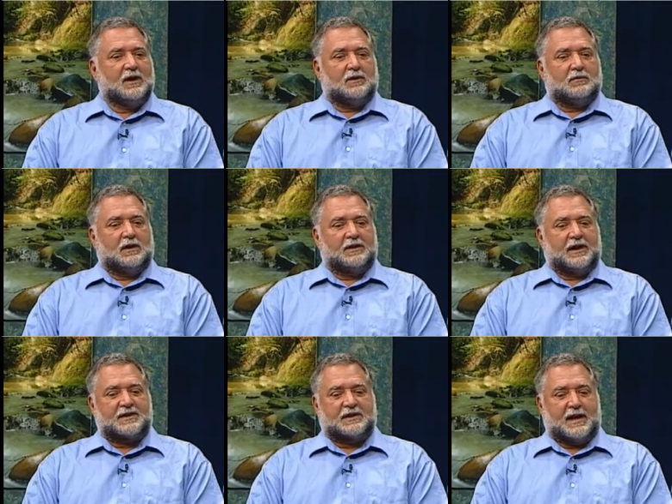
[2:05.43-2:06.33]
Well,
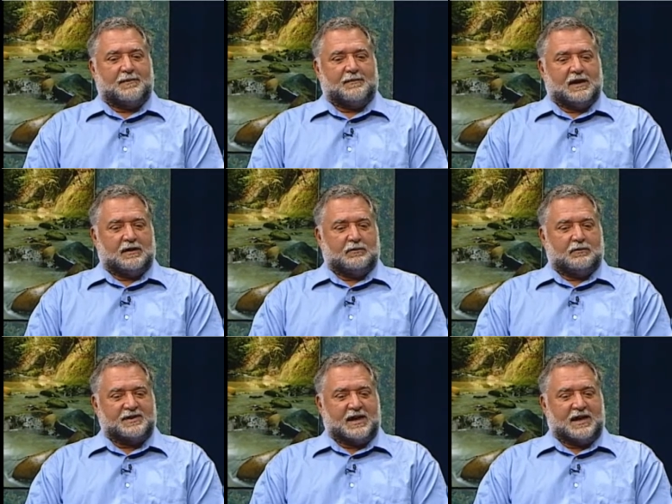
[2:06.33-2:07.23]
yes, Tom. Uh, we
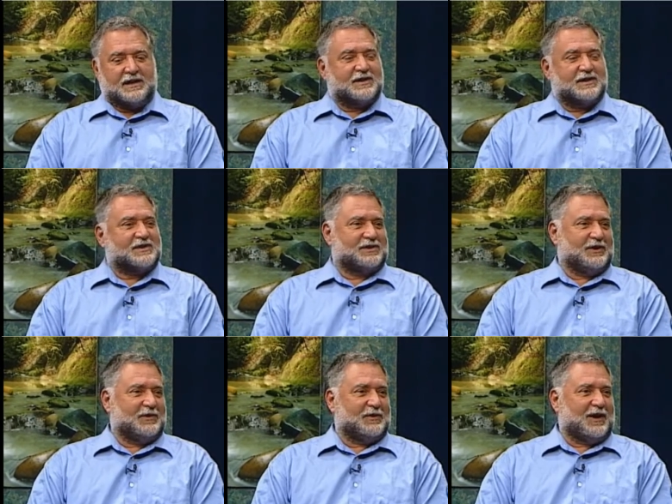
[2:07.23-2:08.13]
scientists, you
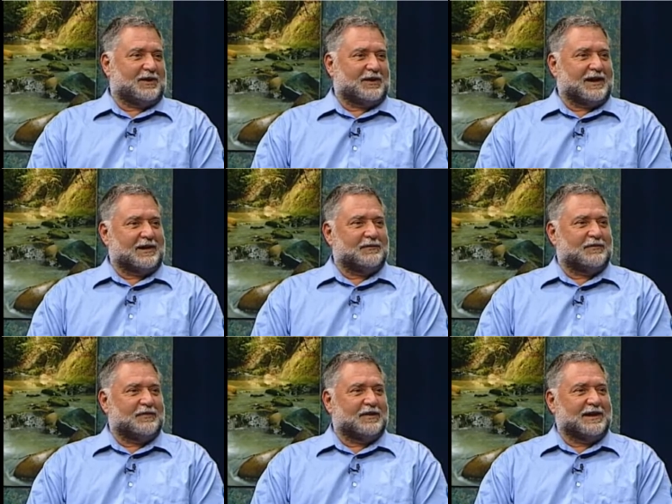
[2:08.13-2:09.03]
know, all kind of
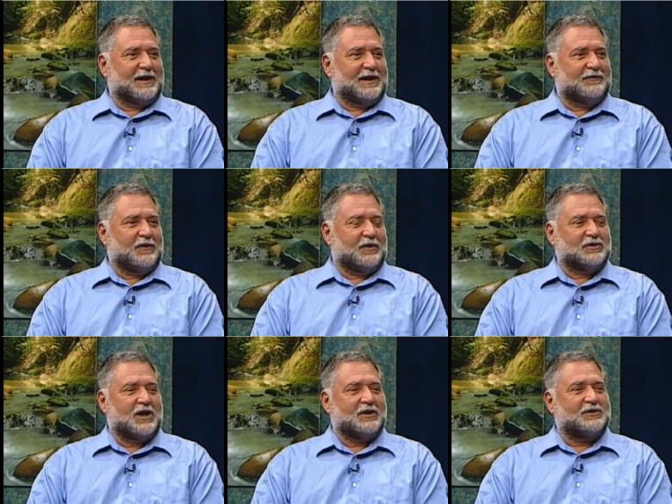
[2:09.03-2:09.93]
uh, get on the phone and
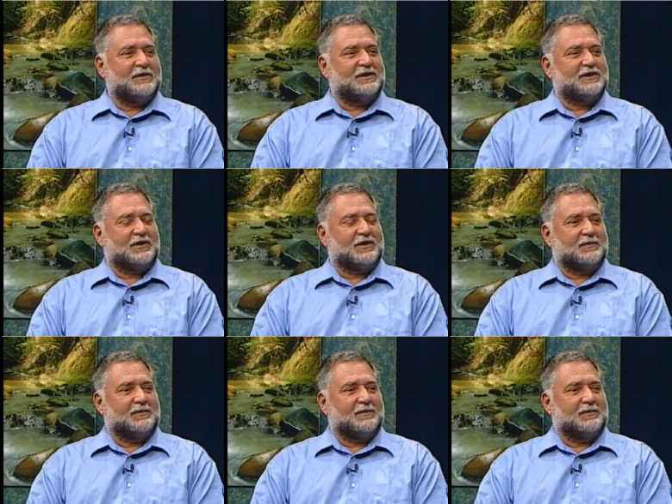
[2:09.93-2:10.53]
talk to each other.